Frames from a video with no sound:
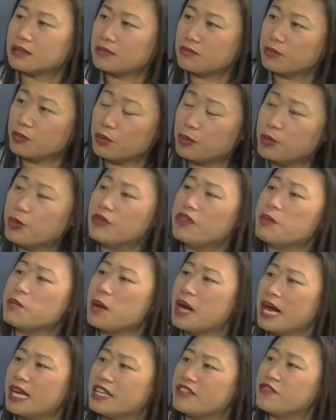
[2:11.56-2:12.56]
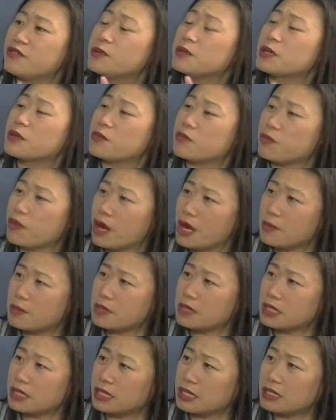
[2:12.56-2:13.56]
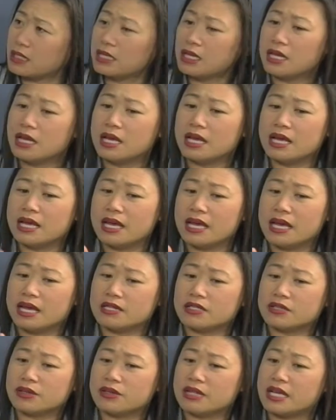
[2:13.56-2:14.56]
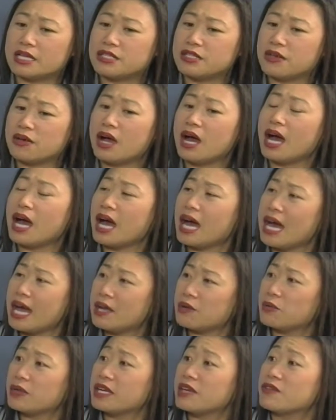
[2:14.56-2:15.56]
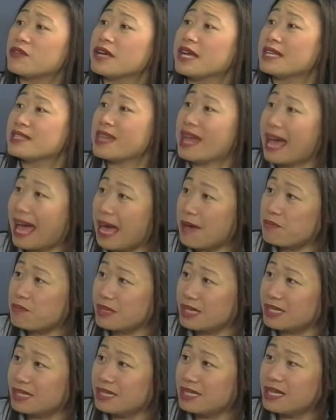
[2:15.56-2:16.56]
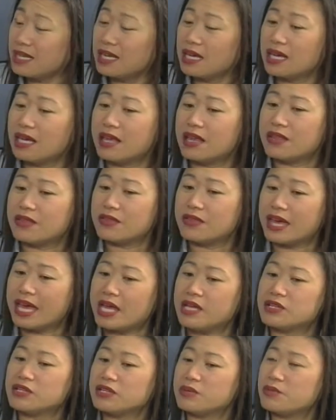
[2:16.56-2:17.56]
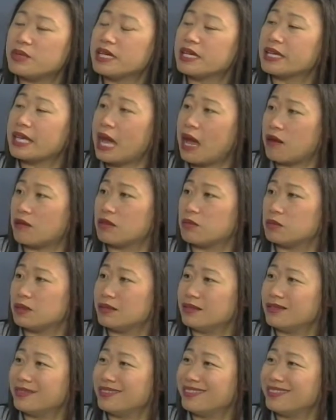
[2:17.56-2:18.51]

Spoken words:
remove a body from a crime scene so that to hide whatever has happened, they should be accountable.